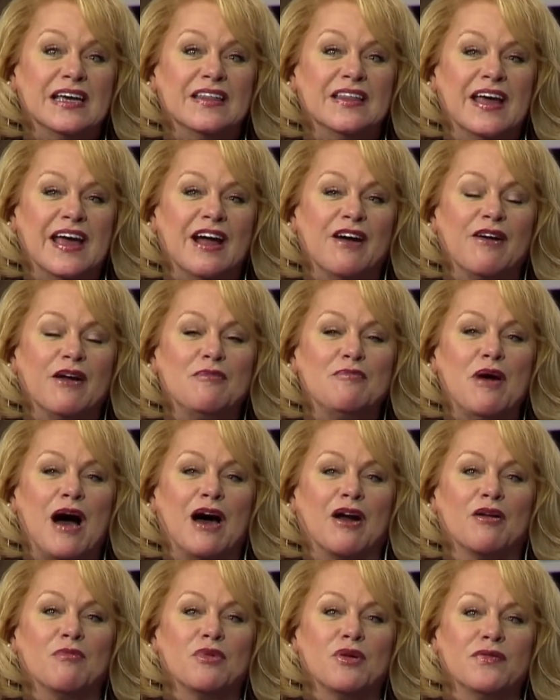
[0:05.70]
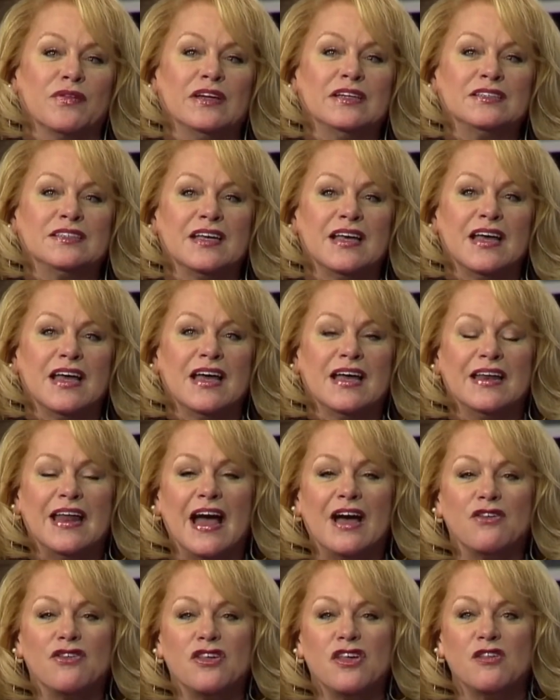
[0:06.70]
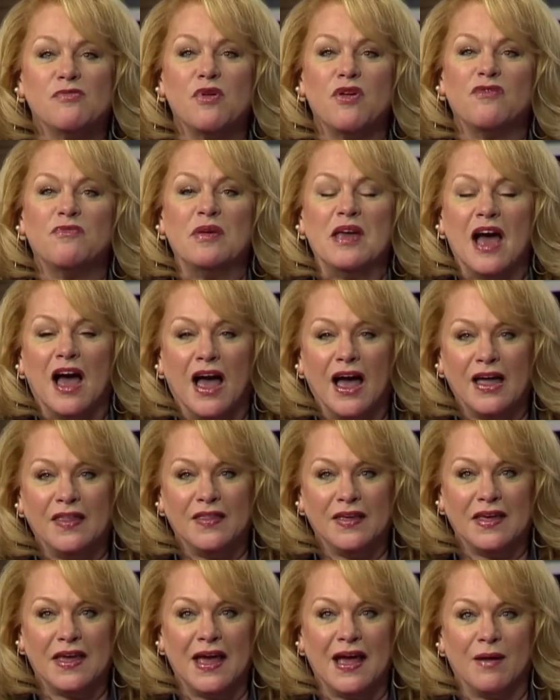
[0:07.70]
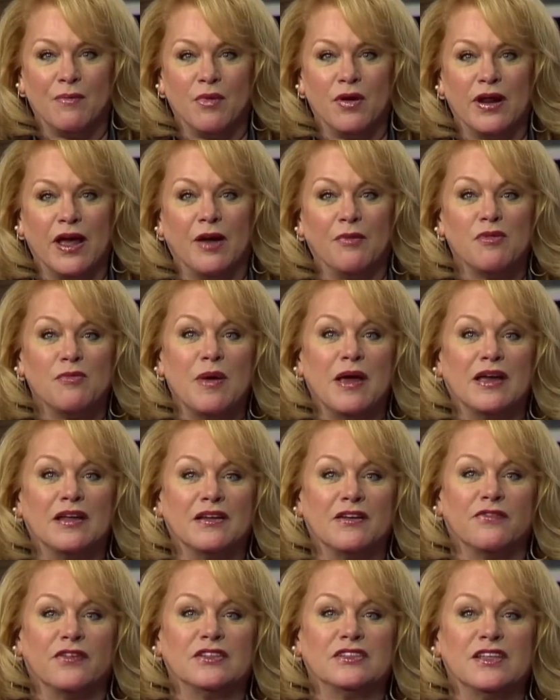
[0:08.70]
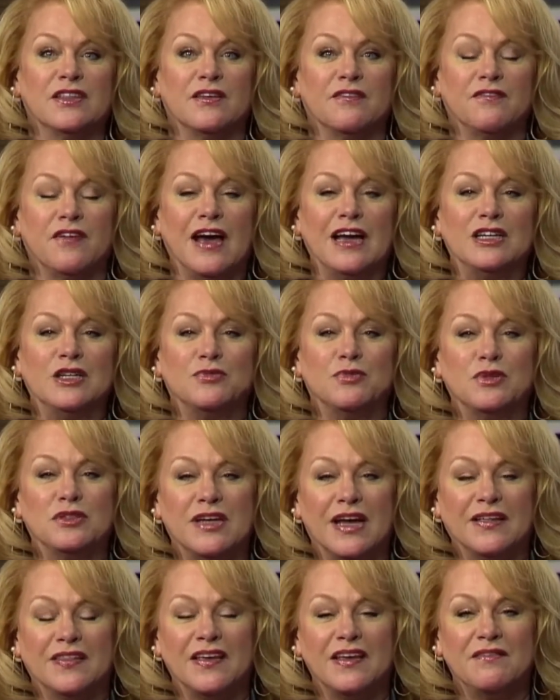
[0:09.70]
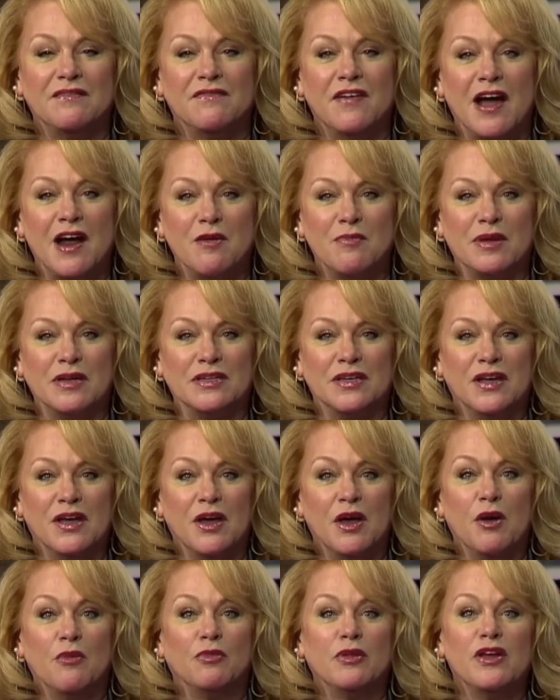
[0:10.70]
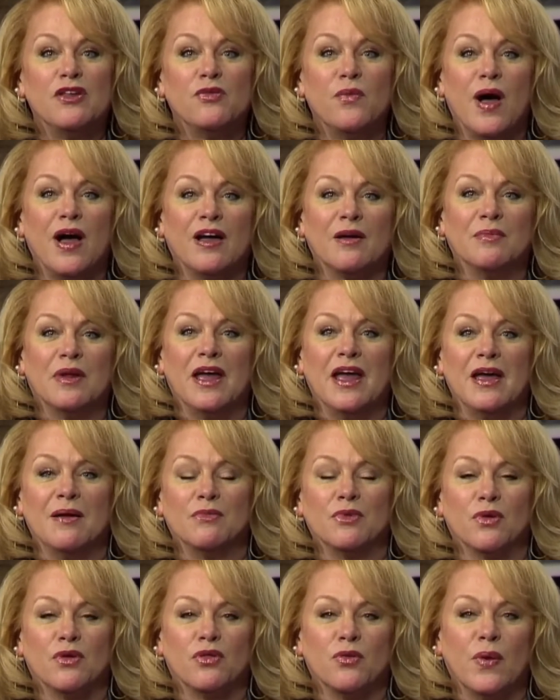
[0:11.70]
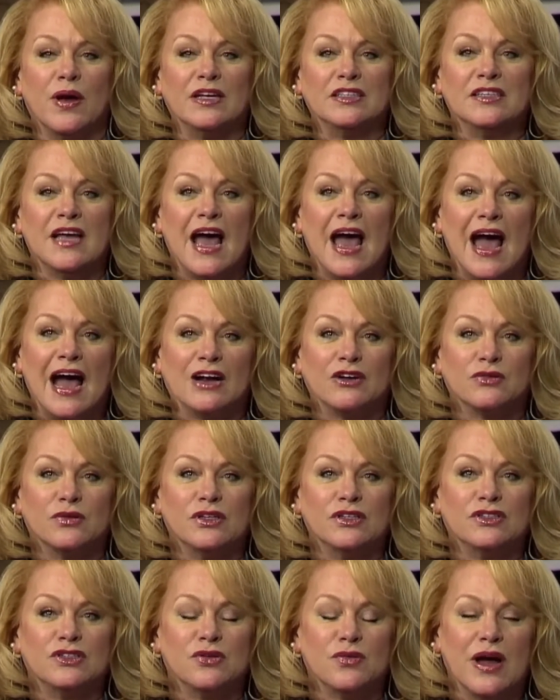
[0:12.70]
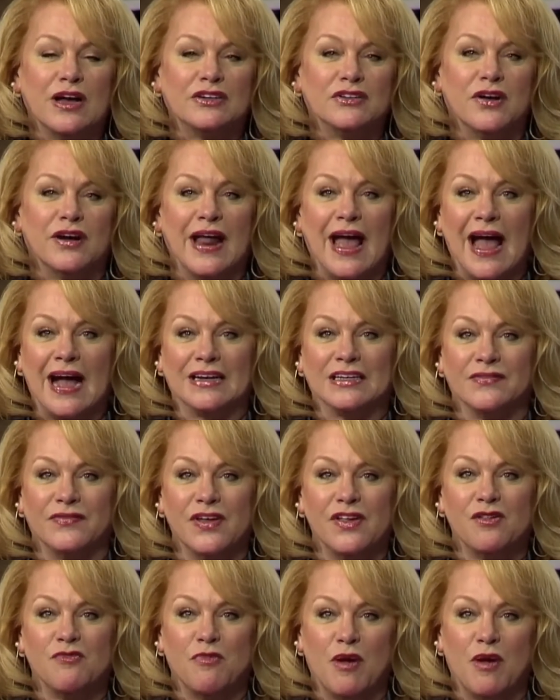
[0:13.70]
in the Harry Potter movies. Now she's moved behind the camera and helps make a difference in the fight to protect the environment. Please welcome to AM Northwest actress, director, and activist